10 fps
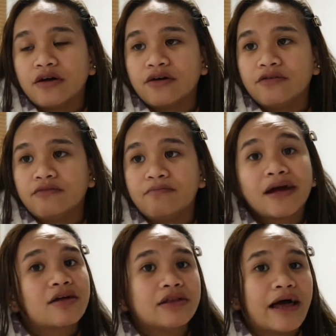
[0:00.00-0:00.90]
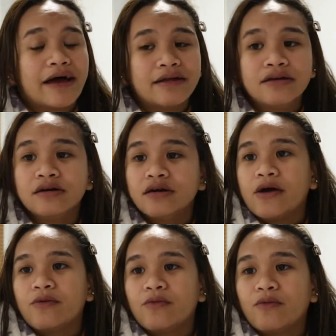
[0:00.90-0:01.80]
of Meccaland.
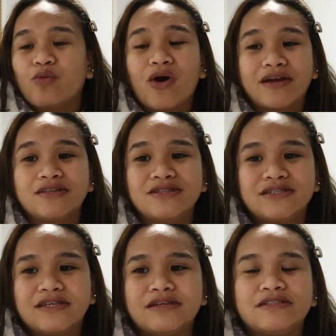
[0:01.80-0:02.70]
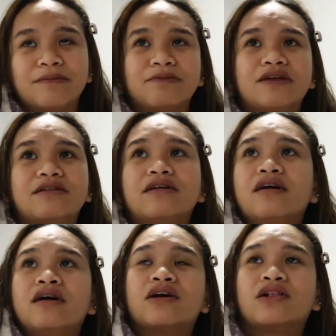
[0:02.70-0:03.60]
I wanted to see something
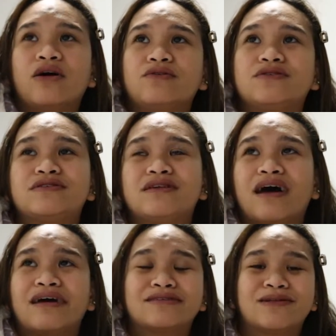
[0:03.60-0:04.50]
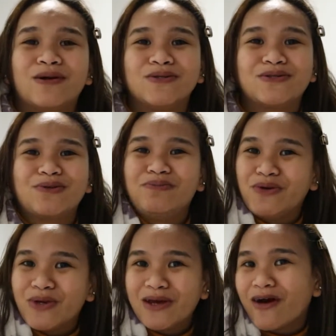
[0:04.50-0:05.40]
as close to
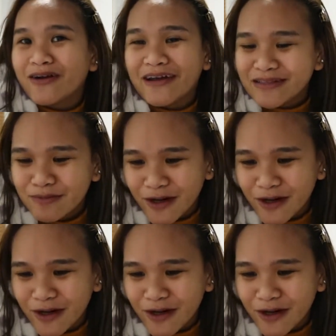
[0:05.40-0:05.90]
Beautycon as